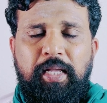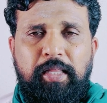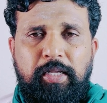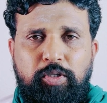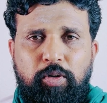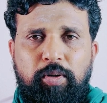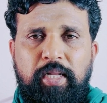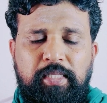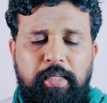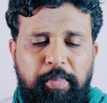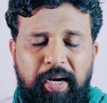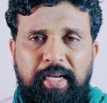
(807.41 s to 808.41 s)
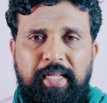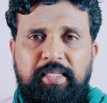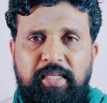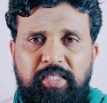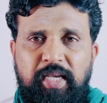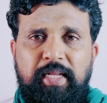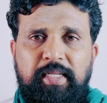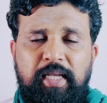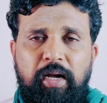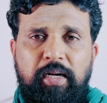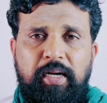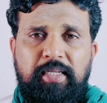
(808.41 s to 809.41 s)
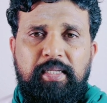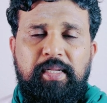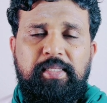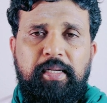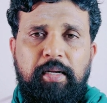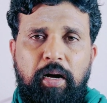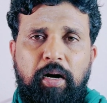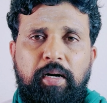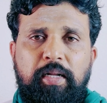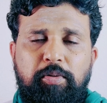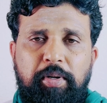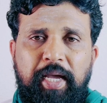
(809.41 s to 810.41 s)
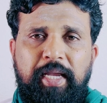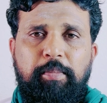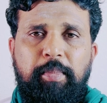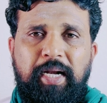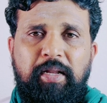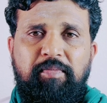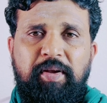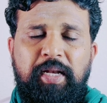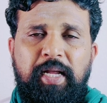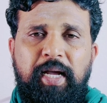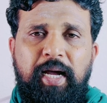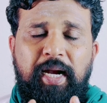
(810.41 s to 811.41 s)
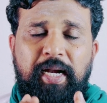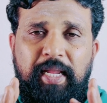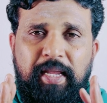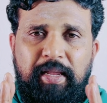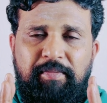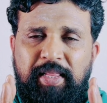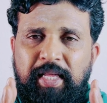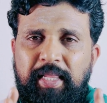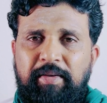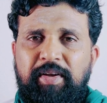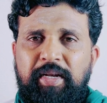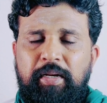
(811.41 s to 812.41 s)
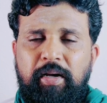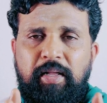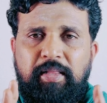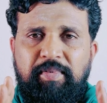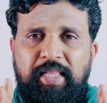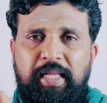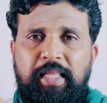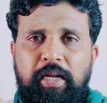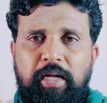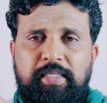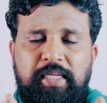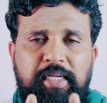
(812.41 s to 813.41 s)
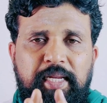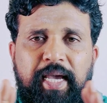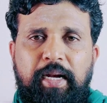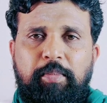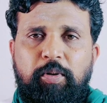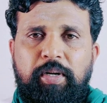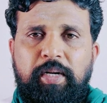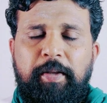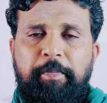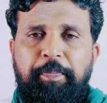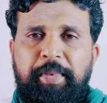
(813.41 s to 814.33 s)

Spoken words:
The Cholas, the Pandyas, the Cheras, they all consider it an honor to die in battlefield, and whether they win or whether they lost, they didn't care about it.